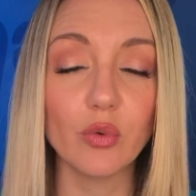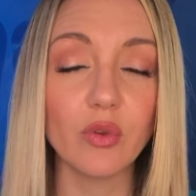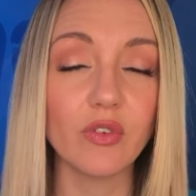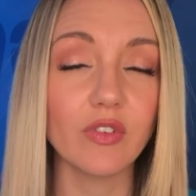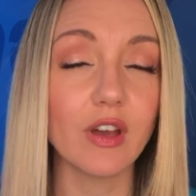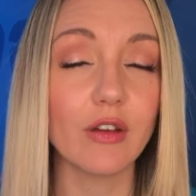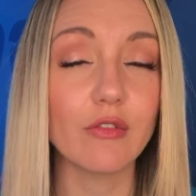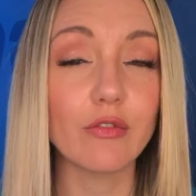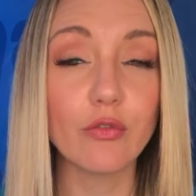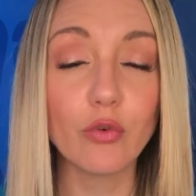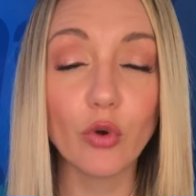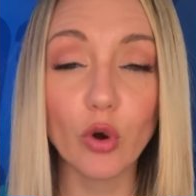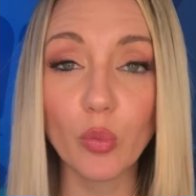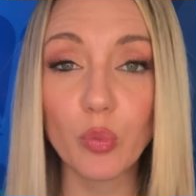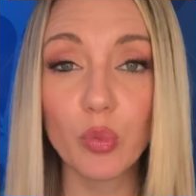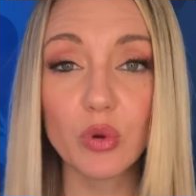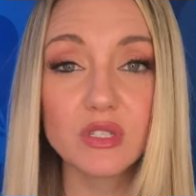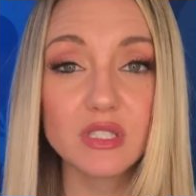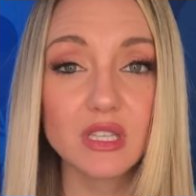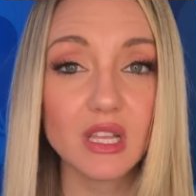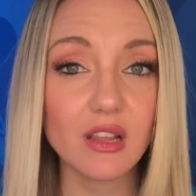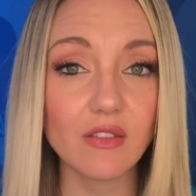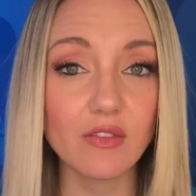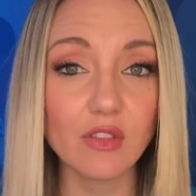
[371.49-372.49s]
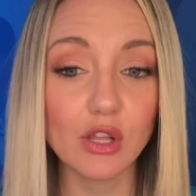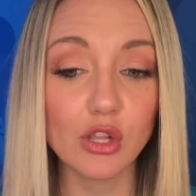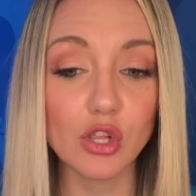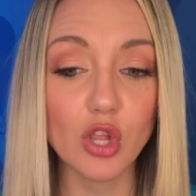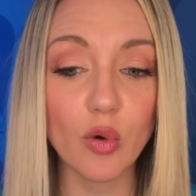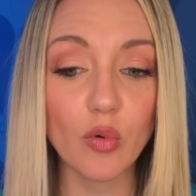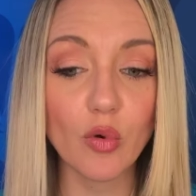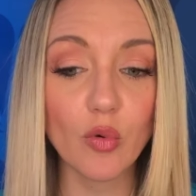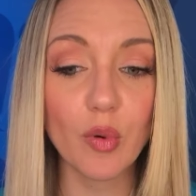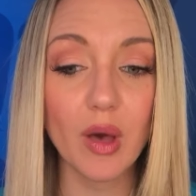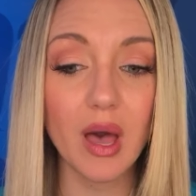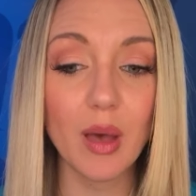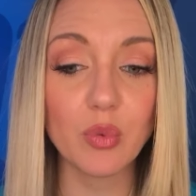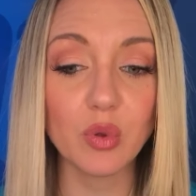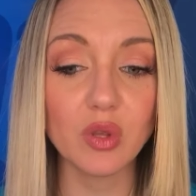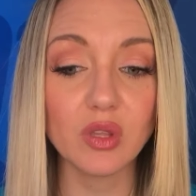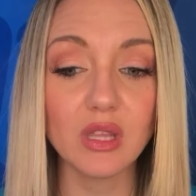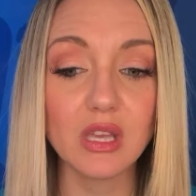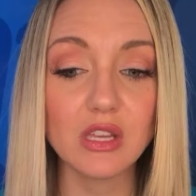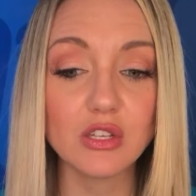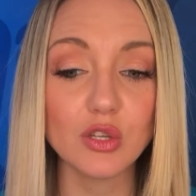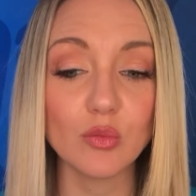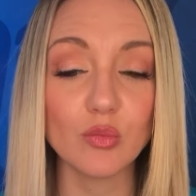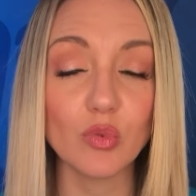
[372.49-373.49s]
We've got 4% of the global
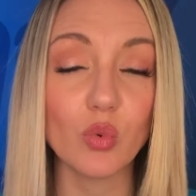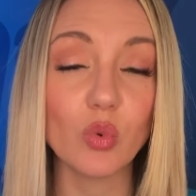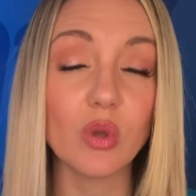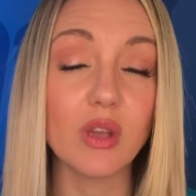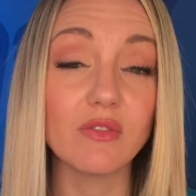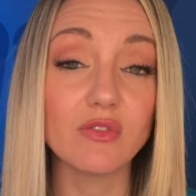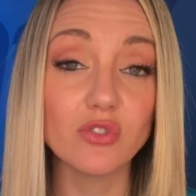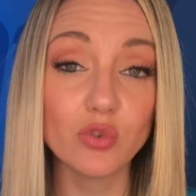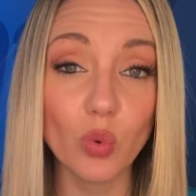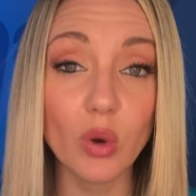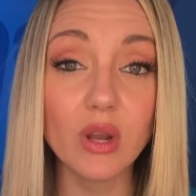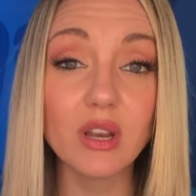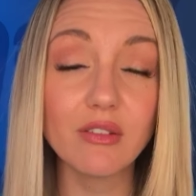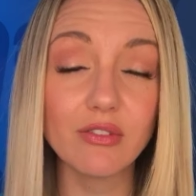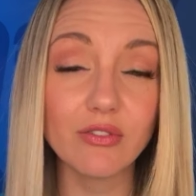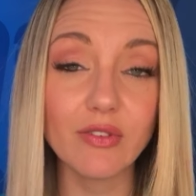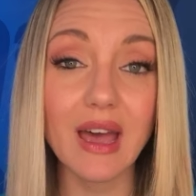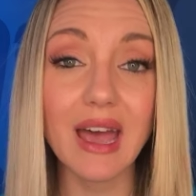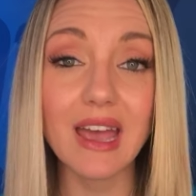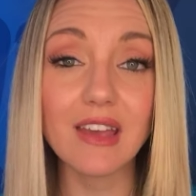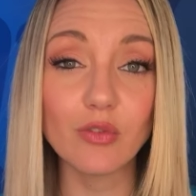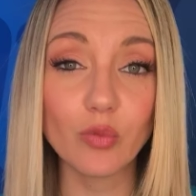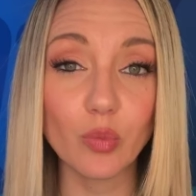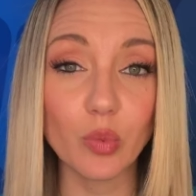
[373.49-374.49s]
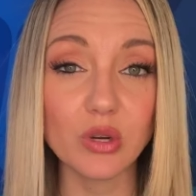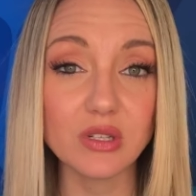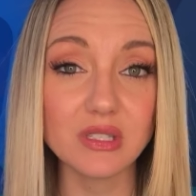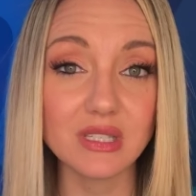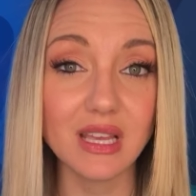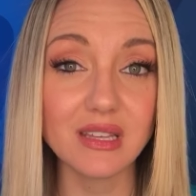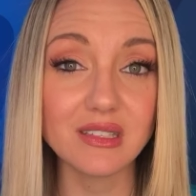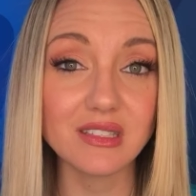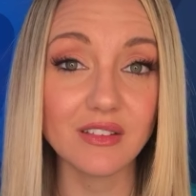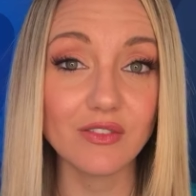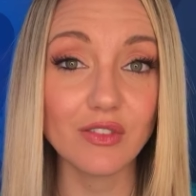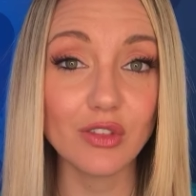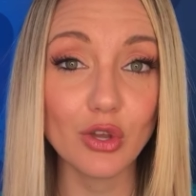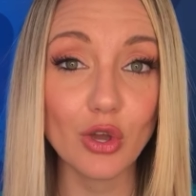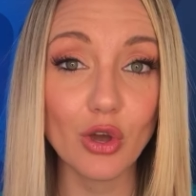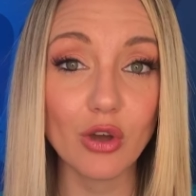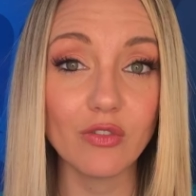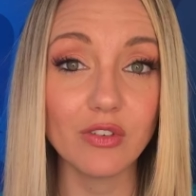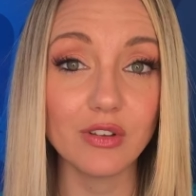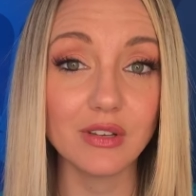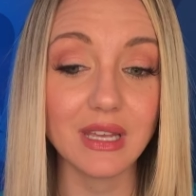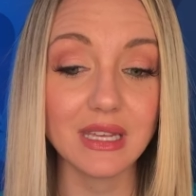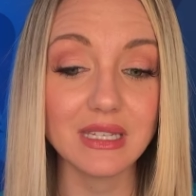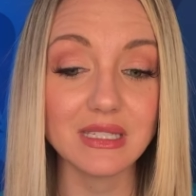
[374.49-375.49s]
population, but we have 25% of the
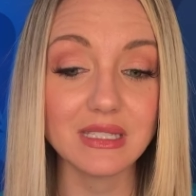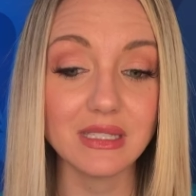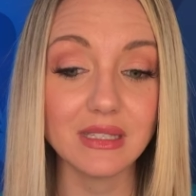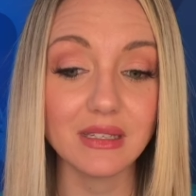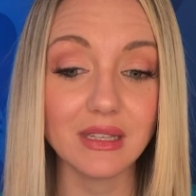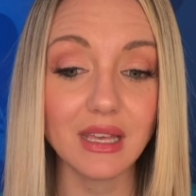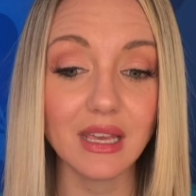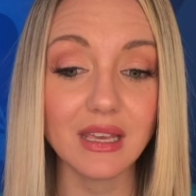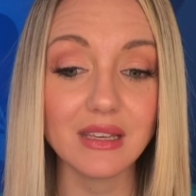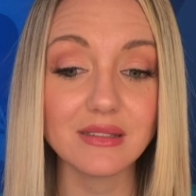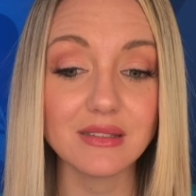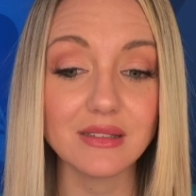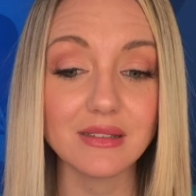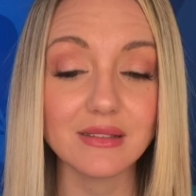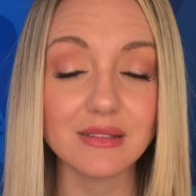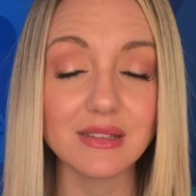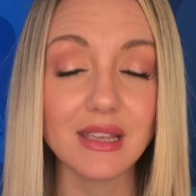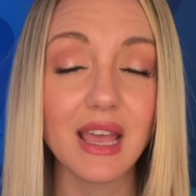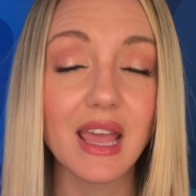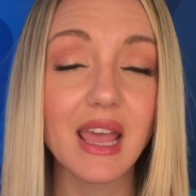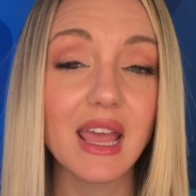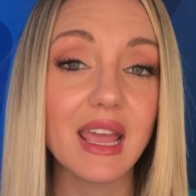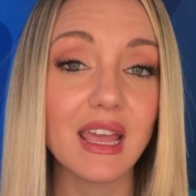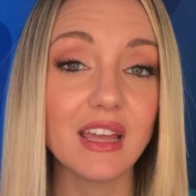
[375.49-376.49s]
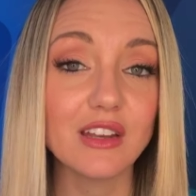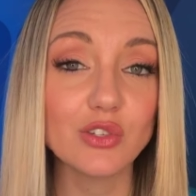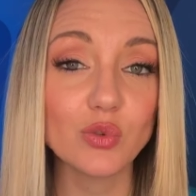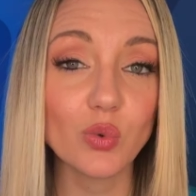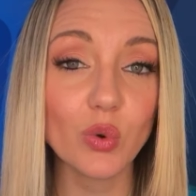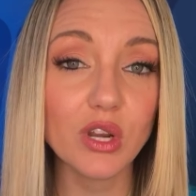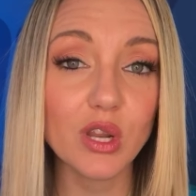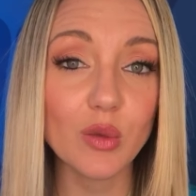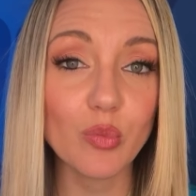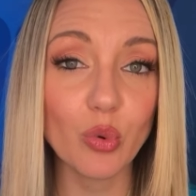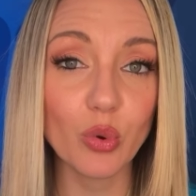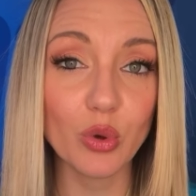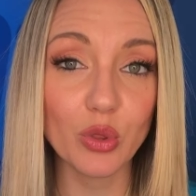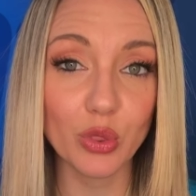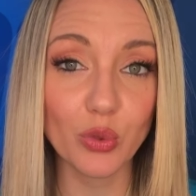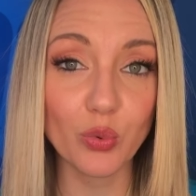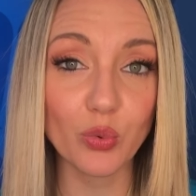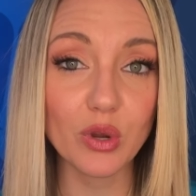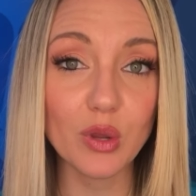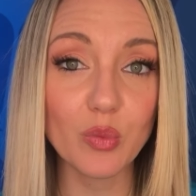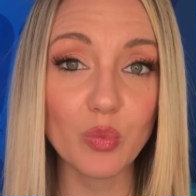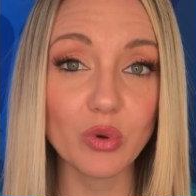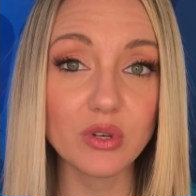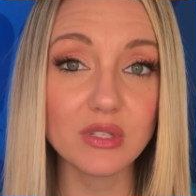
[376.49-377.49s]
COVID 19 cases and
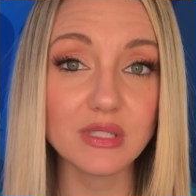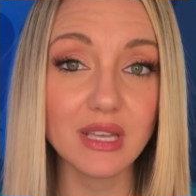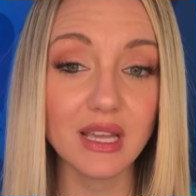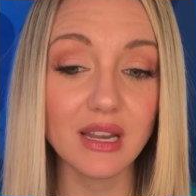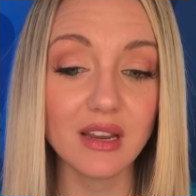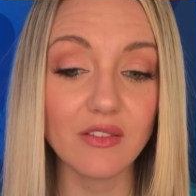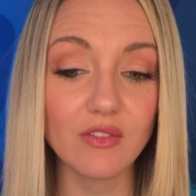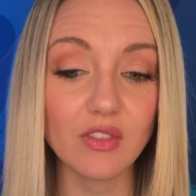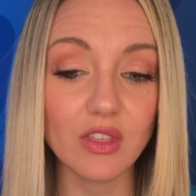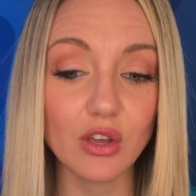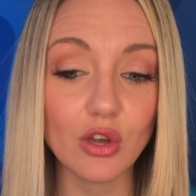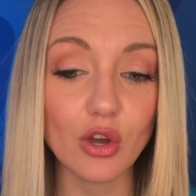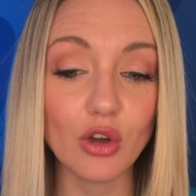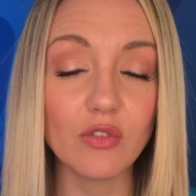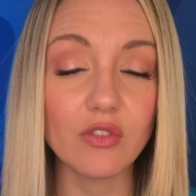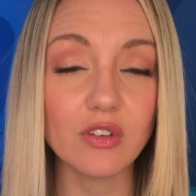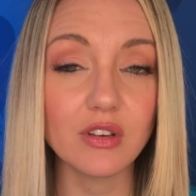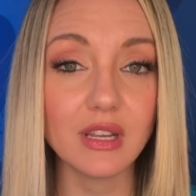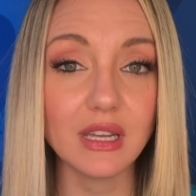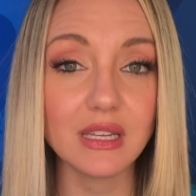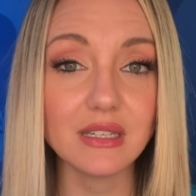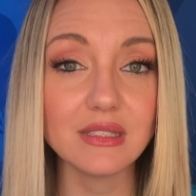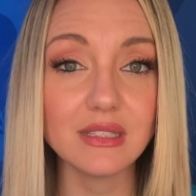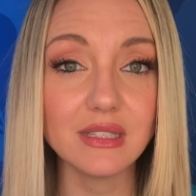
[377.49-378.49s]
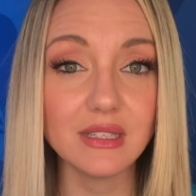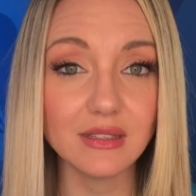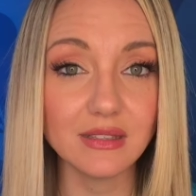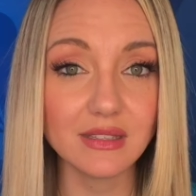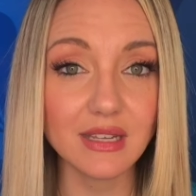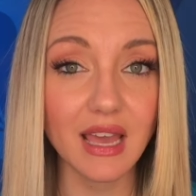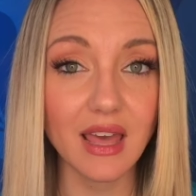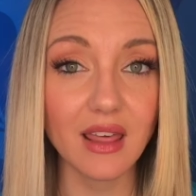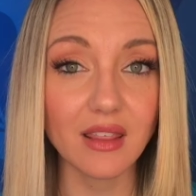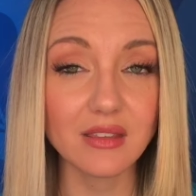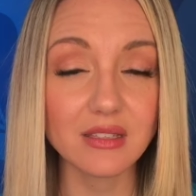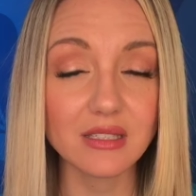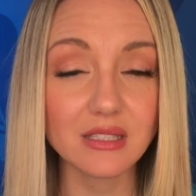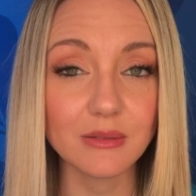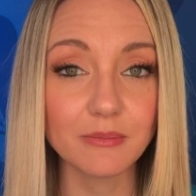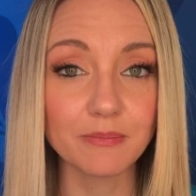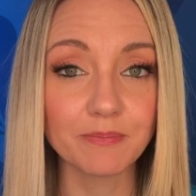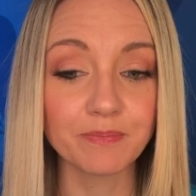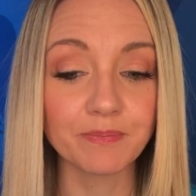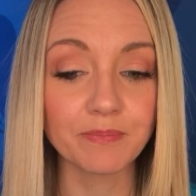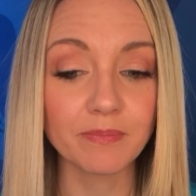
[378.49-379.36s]
20.3% of the COVID 19 deaths.